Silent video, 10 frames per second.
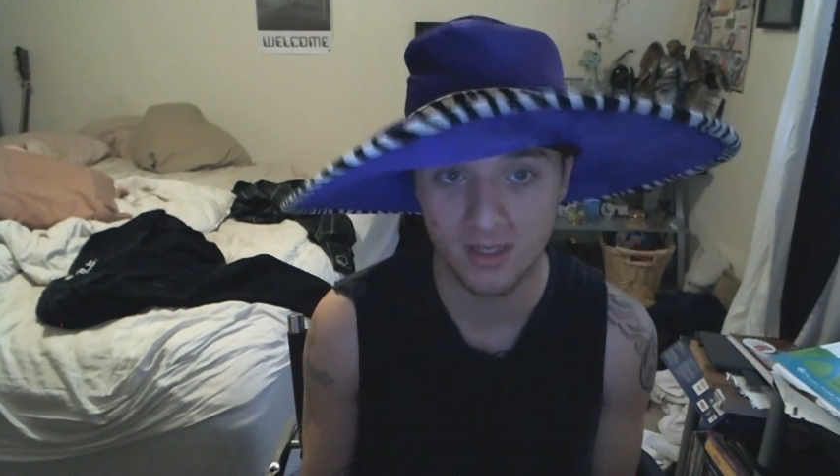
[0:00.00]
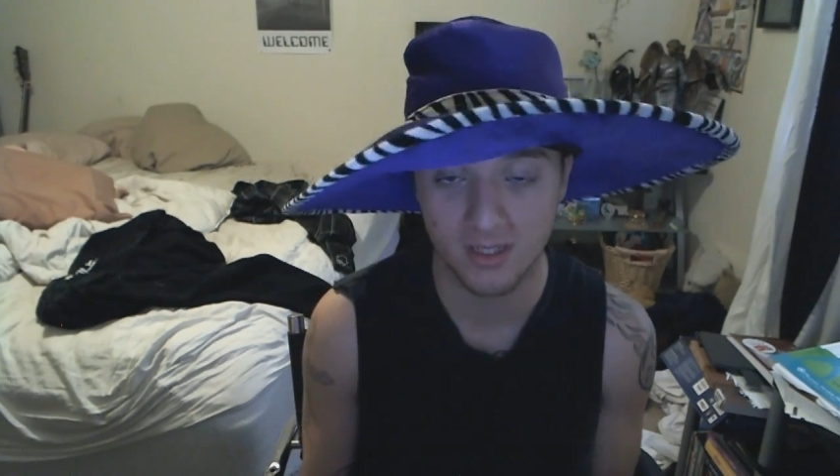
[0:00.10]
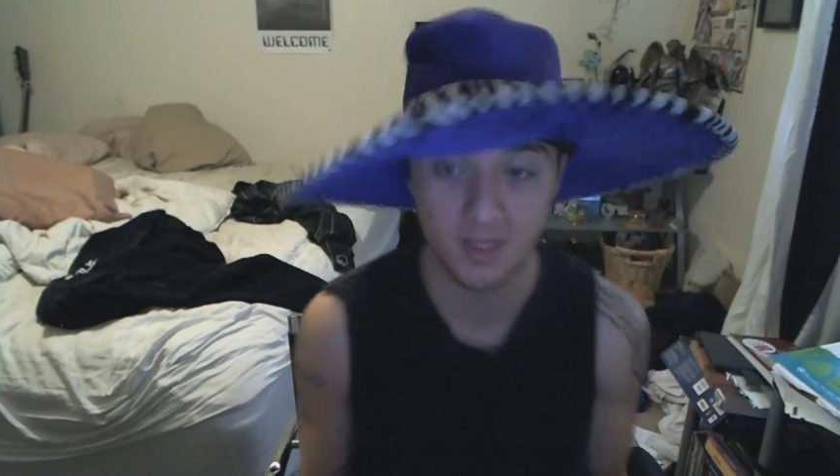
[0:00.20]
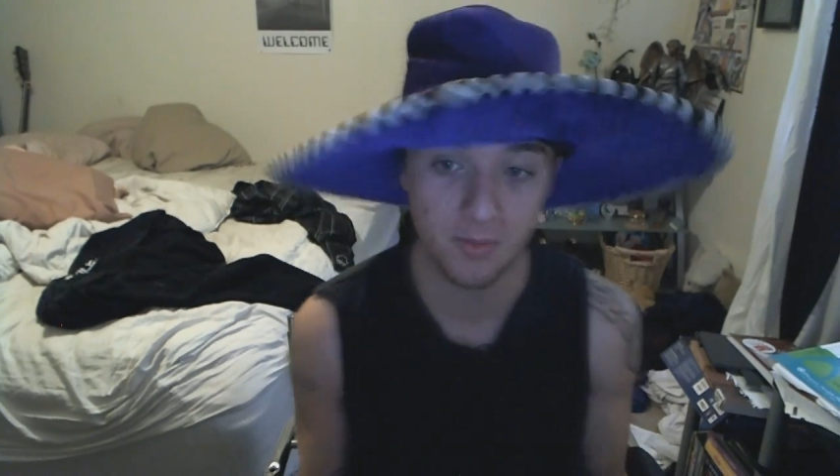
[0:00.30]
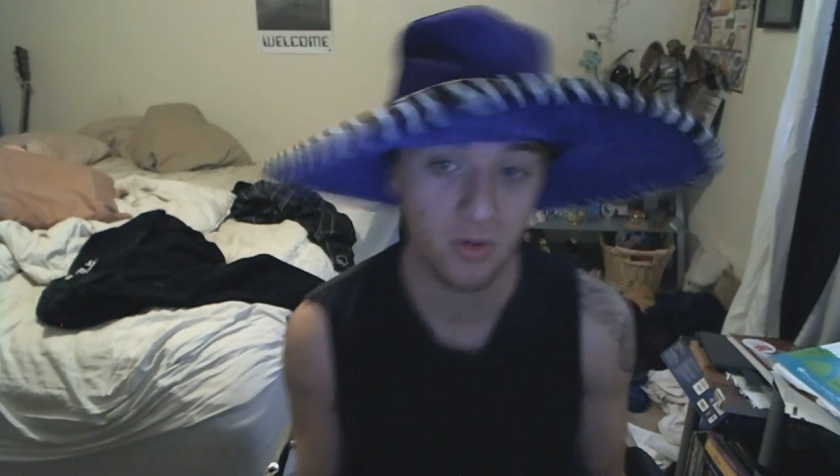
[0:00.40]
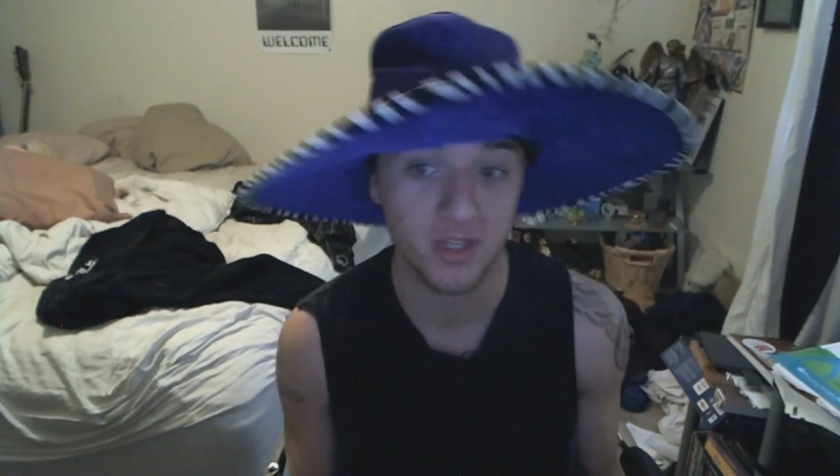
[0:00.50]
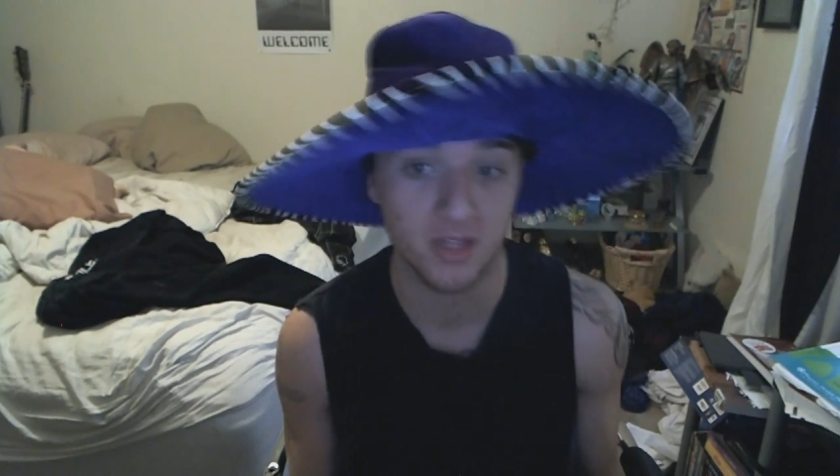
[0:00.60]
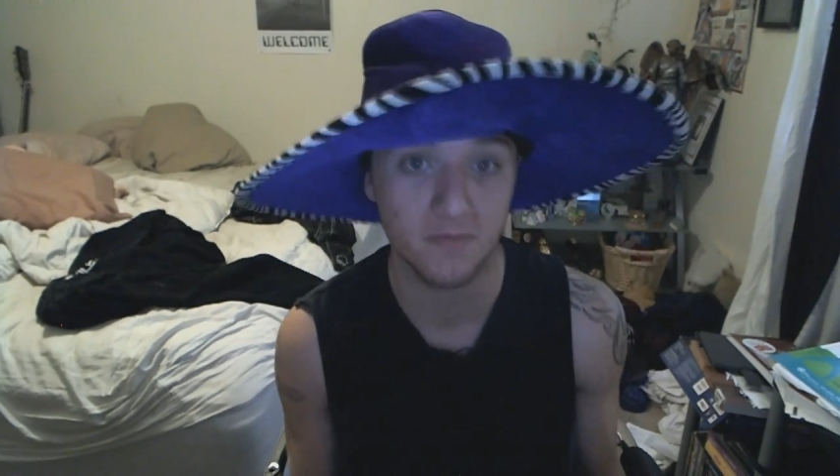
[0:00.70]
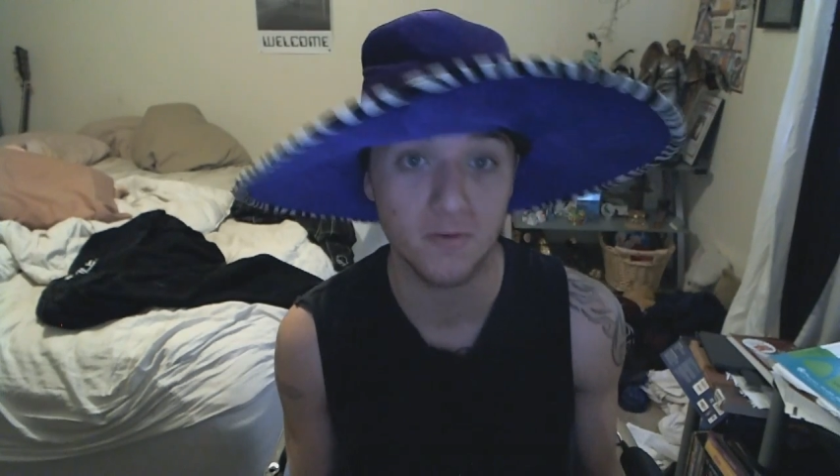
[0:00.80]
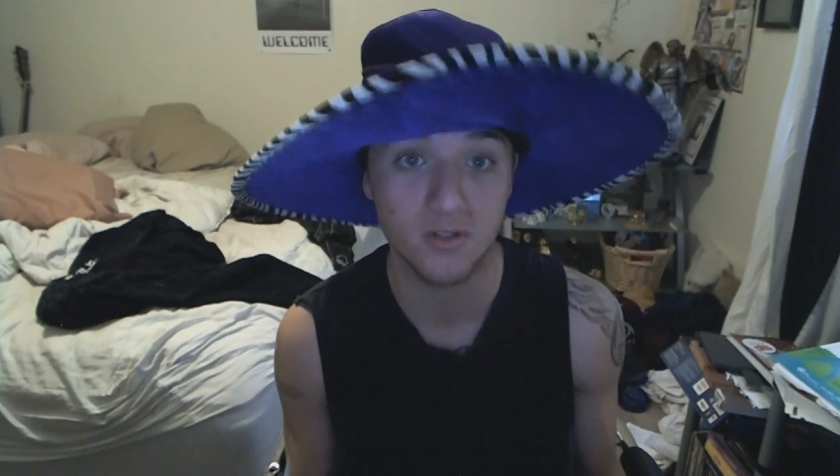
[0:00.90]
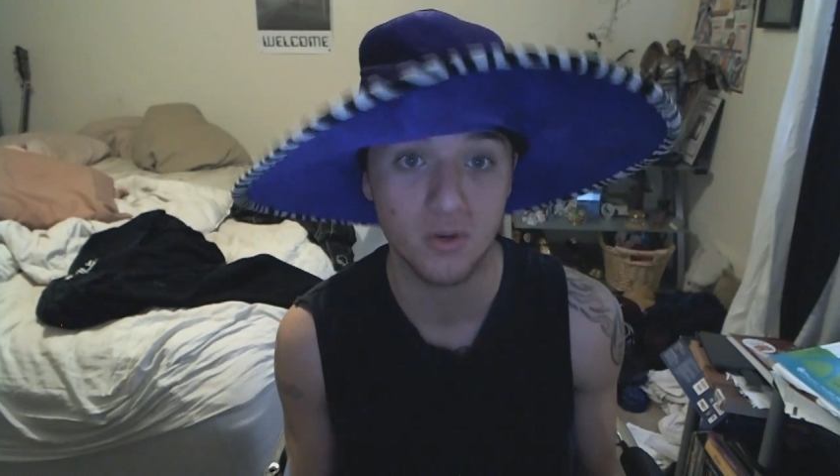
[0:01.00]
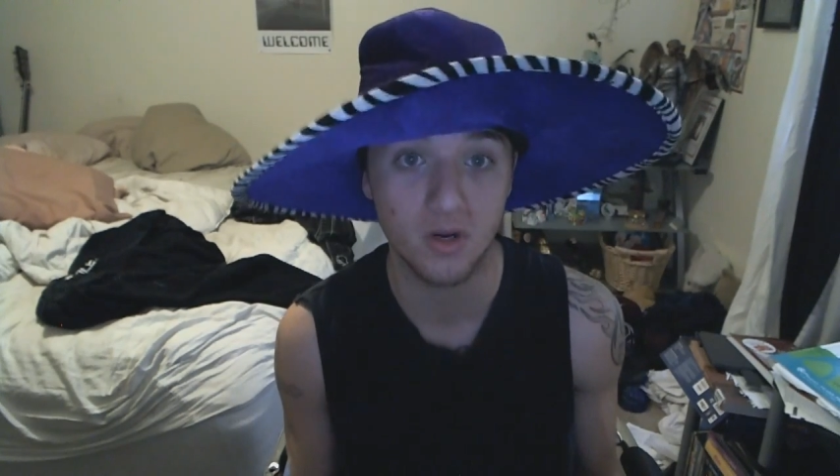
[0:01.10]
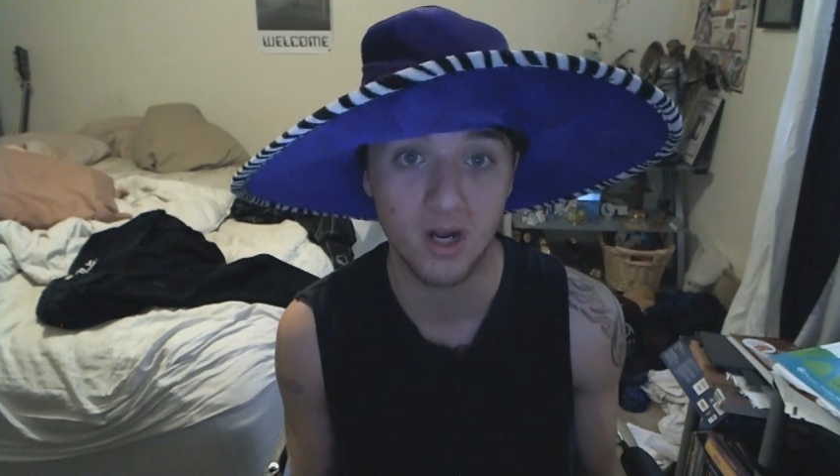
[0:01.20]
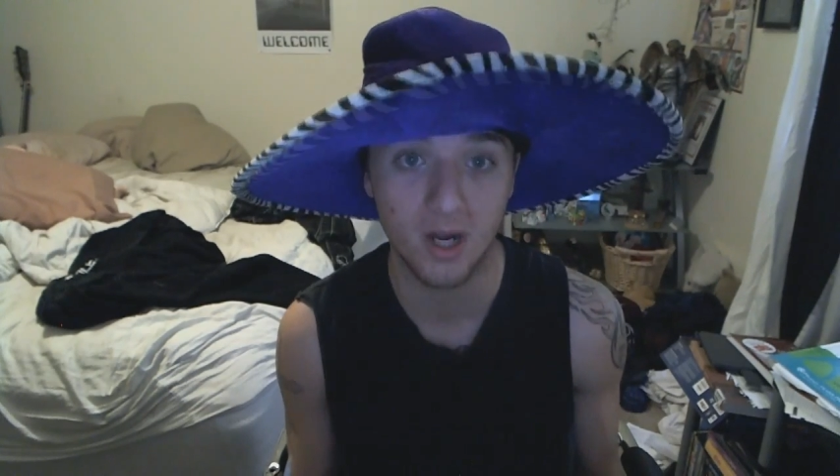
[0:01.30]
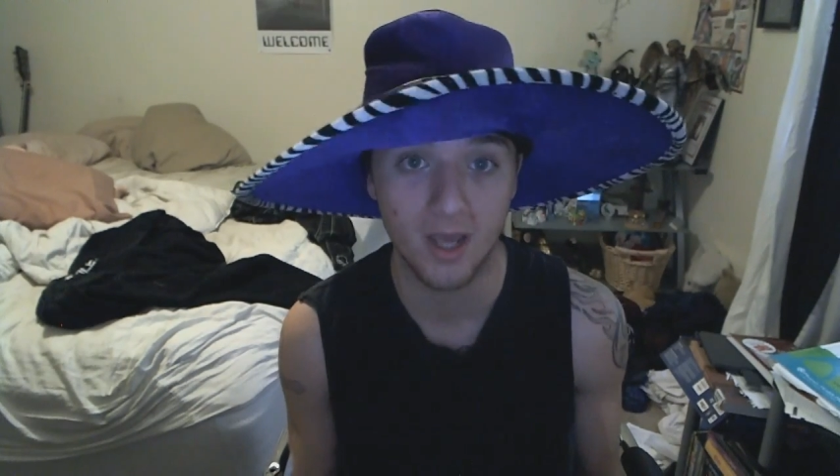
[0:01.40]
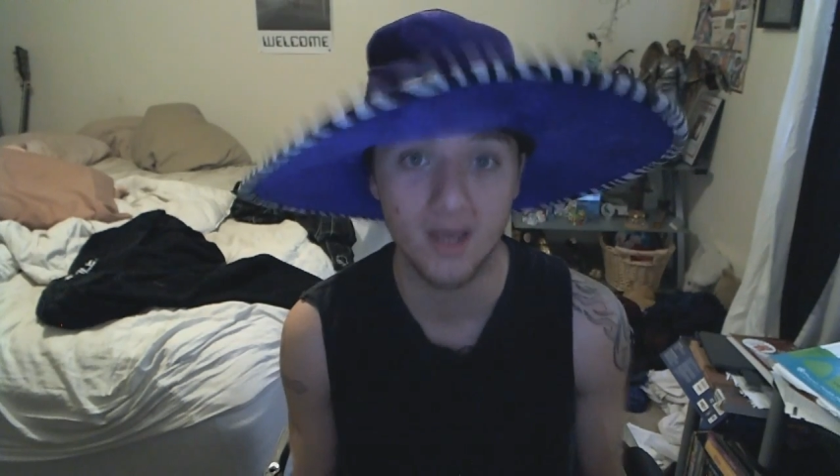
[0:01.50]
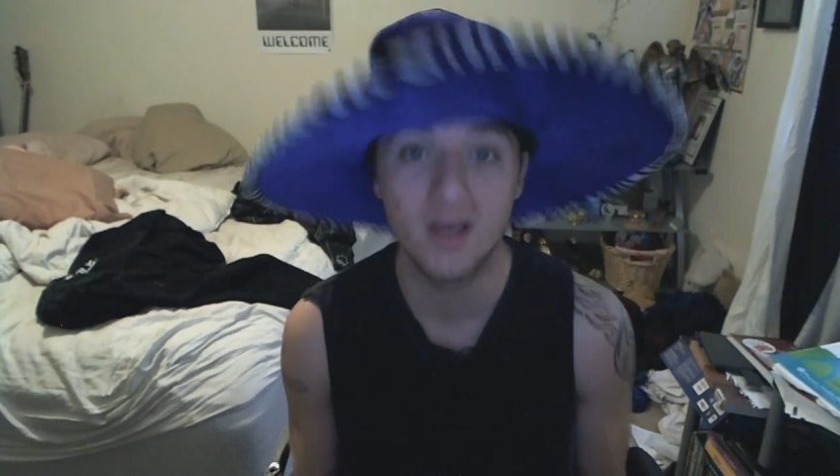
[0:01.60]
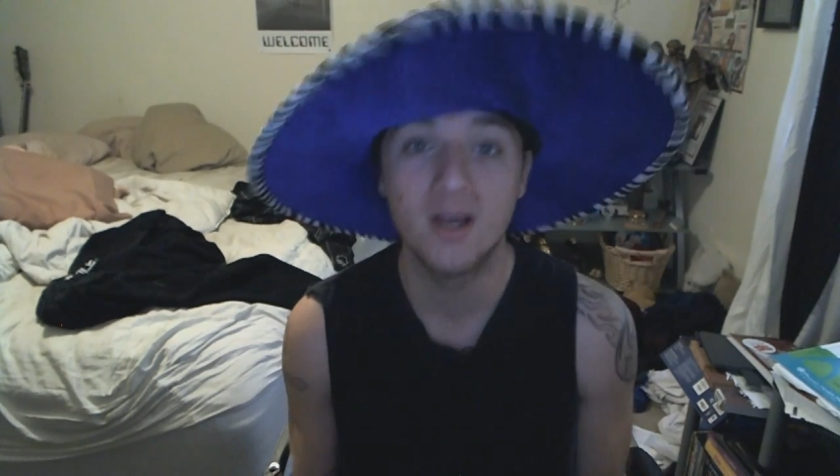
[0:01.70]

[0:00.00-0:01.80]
because they both hate the first Hokage.